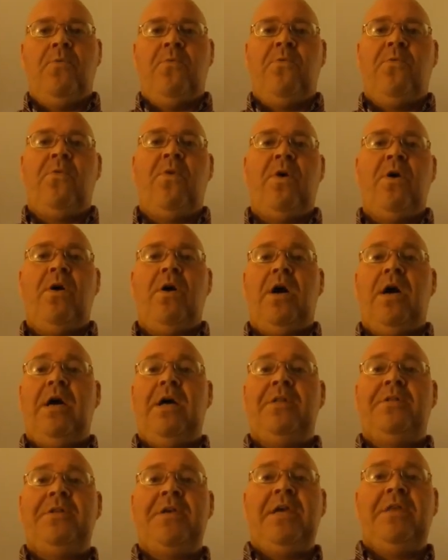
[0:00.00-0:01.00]
F
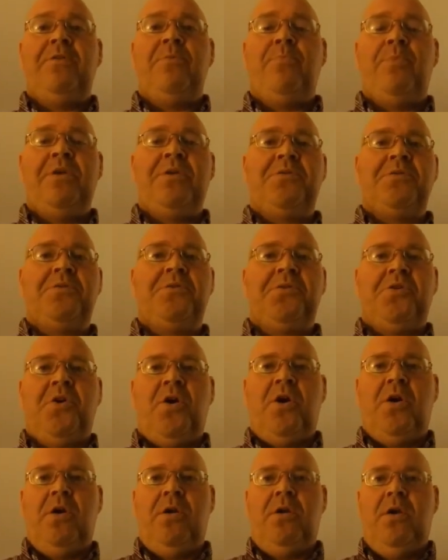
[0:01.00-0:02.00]
uh, take the business
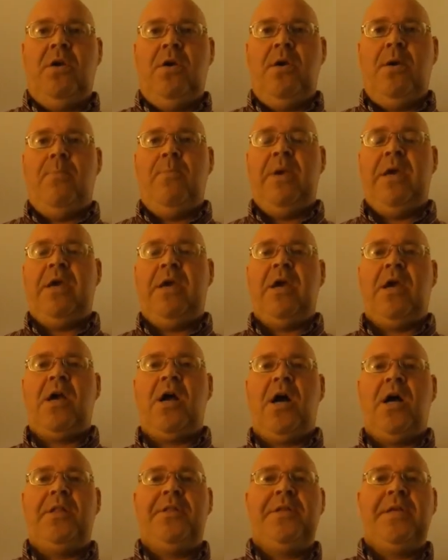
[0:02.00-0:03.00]
card, make a
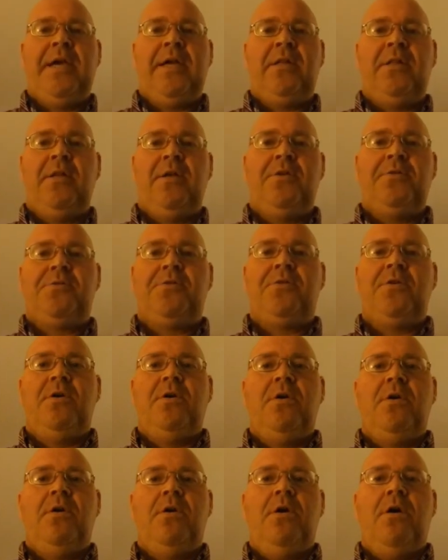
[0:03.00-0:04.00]
contact list.
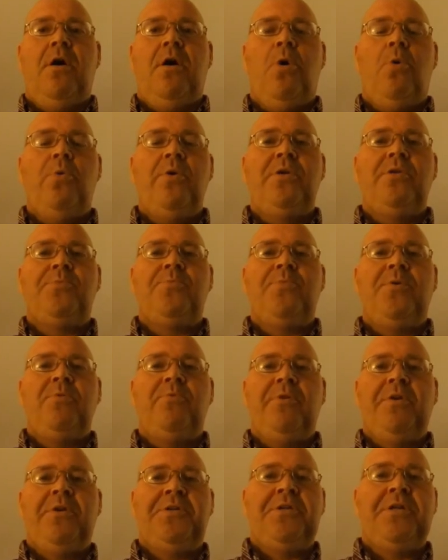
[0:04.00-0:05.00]
Always be
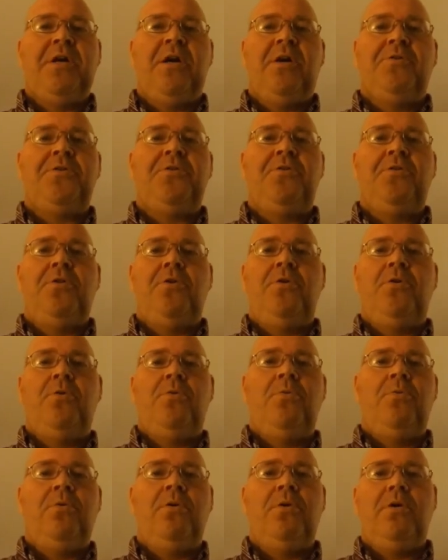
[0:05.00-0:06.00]
reaching out to
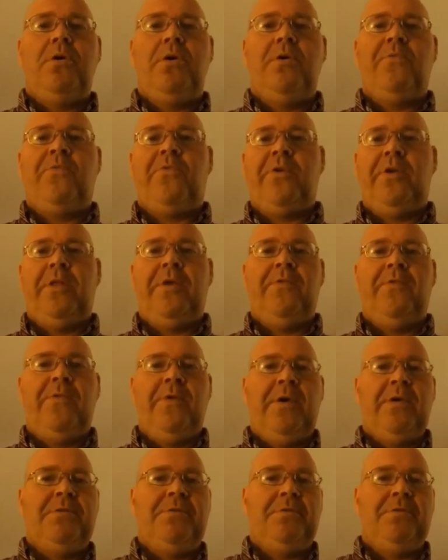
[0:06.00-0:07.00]
new and friendly
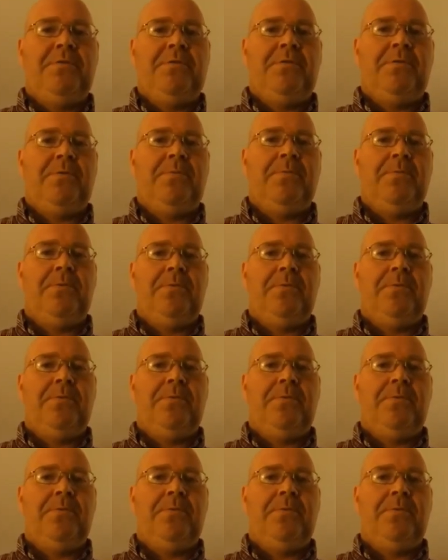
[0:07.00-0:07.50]
faces.